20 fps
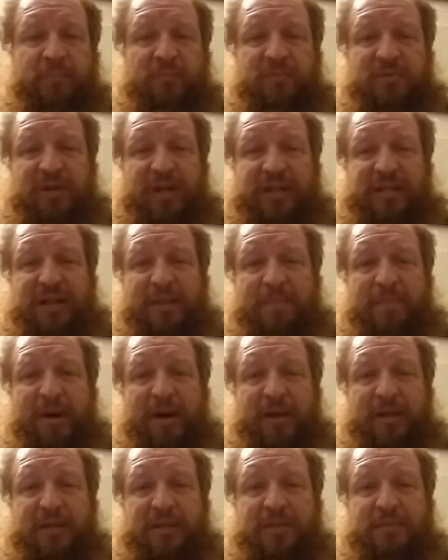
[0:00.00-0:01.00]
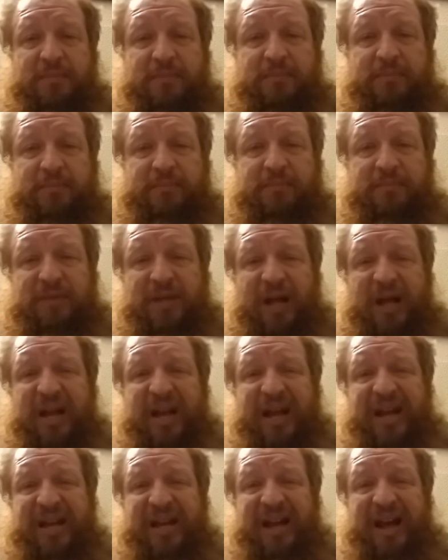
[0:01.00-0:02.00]
It's like $10,
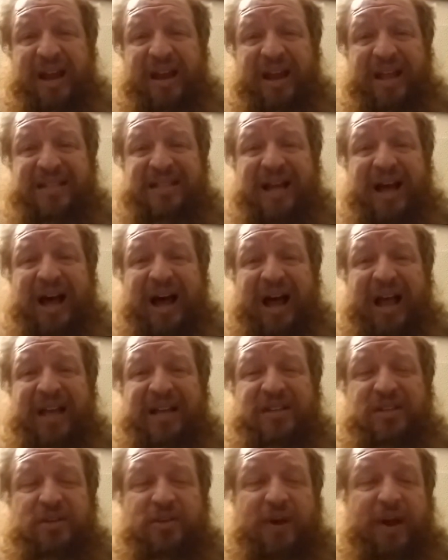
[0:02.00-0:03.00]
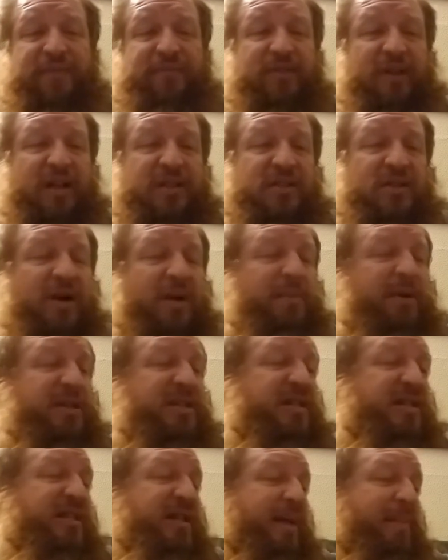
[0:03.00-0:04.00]
$9.99. That's high as draft nuts. So how
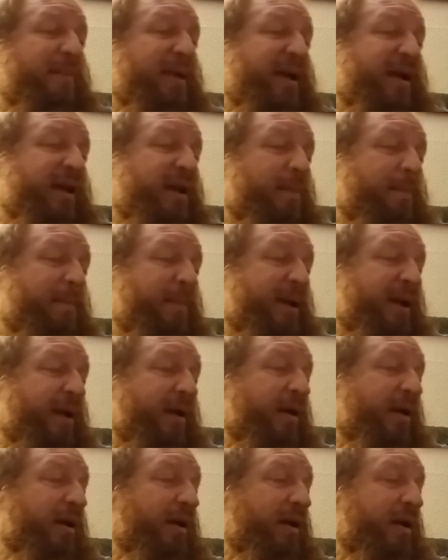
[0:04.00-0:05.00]
much does that make it a beer?